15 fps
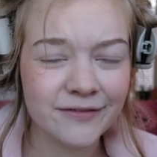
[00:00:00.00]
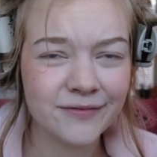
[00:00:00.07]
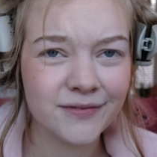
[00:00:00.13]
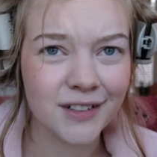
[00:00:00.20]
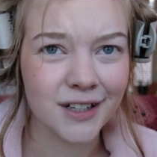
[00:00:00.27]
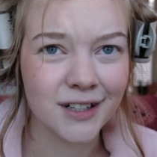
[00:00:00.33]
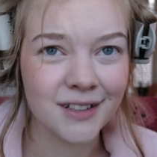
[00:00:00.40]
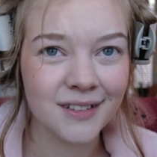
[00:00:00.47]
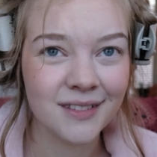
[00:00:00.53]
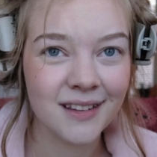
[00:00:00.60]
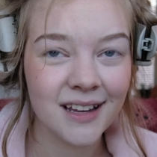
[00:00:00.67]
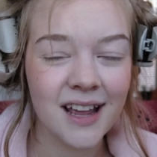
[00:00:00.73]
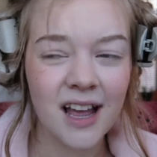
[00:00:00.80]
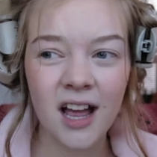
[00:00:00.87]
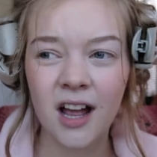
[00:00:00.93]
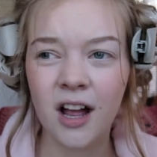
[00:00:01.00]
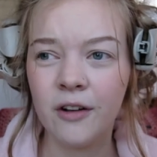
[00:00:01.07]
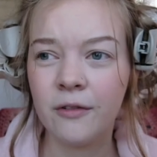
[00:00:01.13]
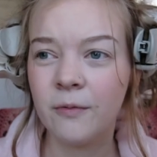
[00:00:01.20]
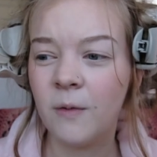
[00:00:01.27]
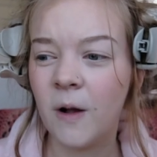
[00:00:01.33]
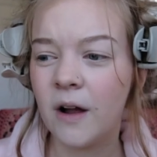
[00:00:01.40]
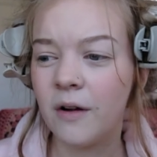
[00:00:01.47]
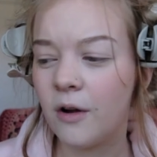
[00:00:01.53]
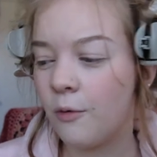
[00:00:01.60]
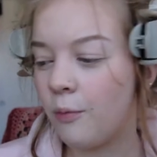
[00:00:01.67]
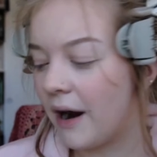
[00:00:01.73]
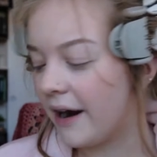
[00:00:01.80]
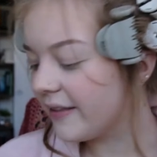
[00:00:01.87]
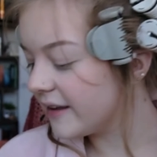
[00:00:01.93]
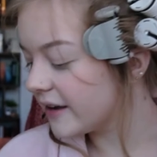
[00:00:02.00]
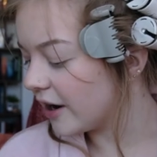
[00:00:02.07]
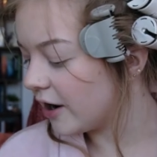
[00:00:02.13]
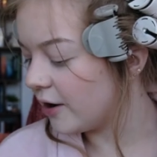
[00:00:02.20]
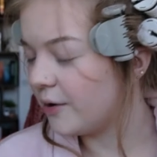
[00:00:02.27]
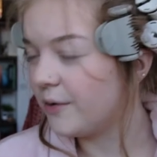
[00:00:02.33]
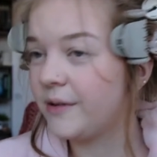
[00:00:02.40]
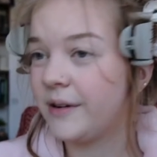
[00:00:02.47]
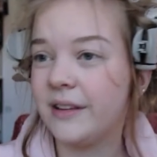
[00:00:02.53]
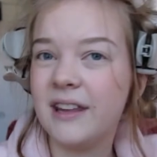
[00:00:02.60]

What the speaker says: For a while ago,